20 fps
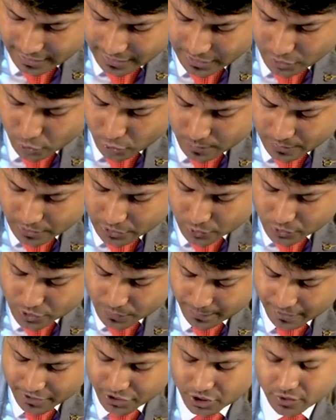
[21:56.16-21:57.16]
In
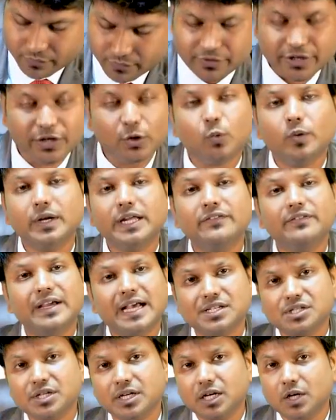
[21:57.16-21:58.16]
comatose patient, we don't give
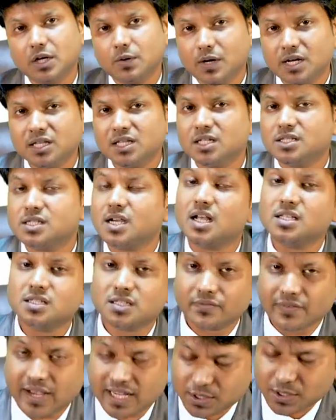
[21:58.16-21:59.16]
gastric lavage. The
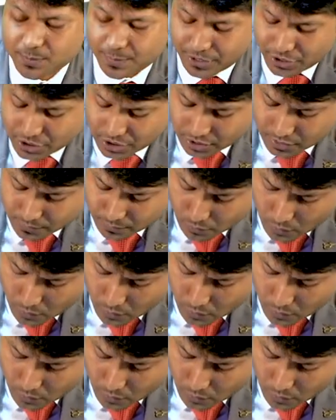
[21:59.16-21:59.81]
chance of aspiration is